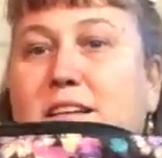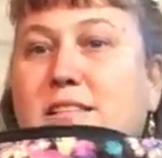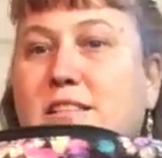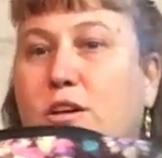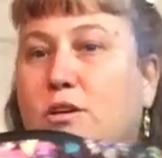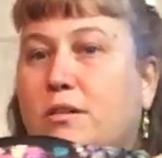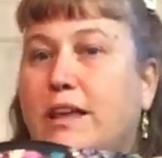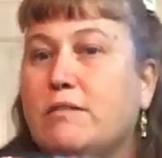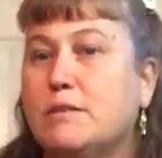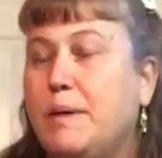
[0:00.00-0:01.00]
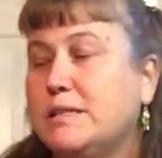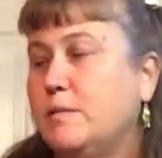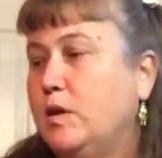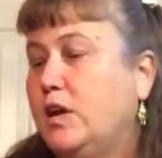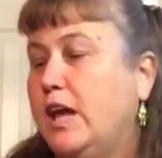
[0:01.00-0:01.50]
So that was a
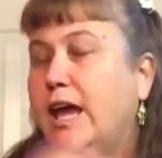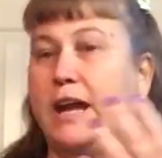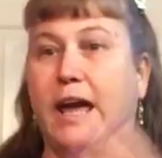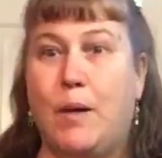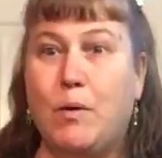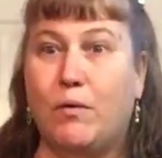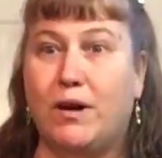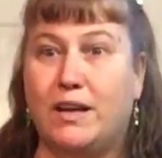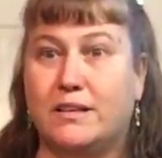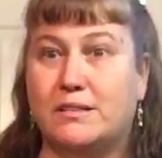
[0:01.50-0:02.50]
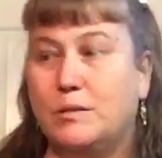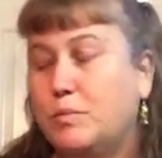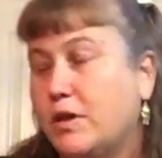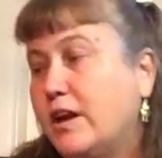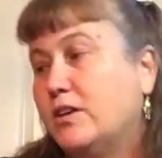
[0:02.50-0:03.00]
possibility, and I am already in a zip
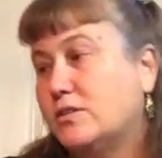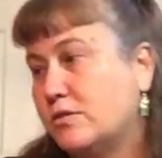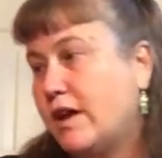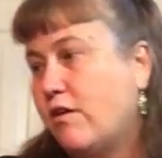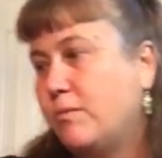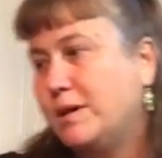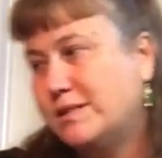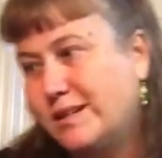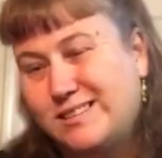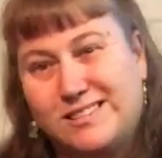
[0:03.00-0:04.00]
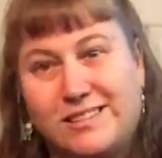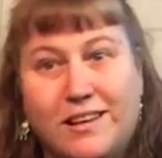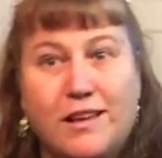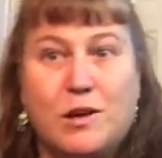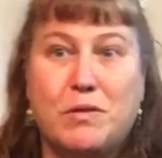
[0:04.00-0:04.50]
liner, so that would make sense.
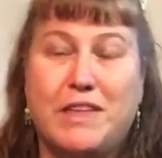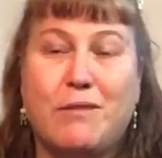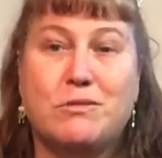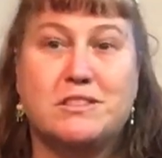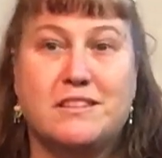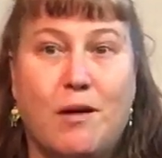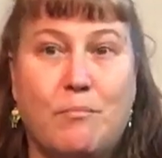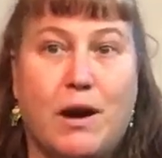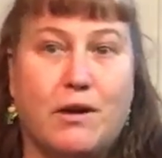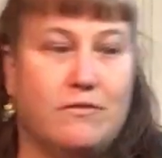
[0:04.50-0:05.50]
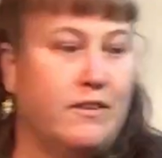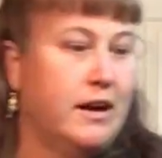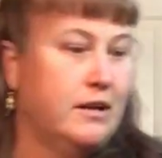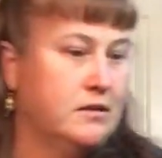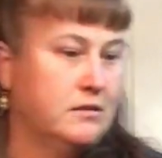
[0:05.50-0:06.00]
But that one's not
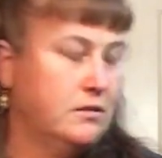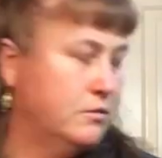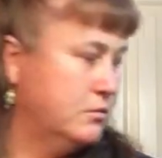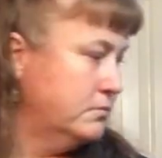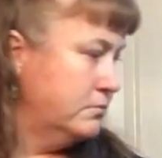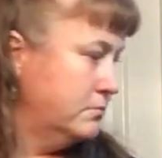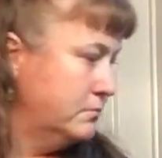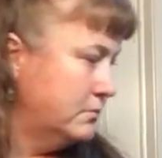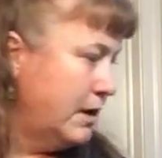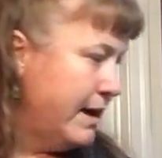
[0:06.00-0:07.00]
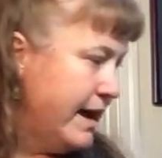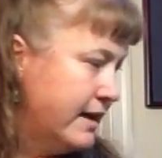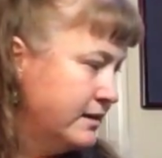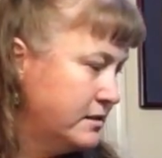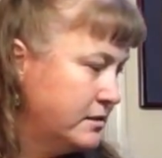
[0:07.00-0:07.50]
modified, so I
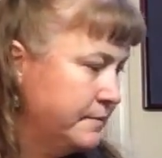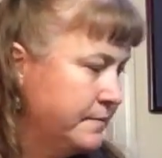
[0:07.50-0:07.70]
passed.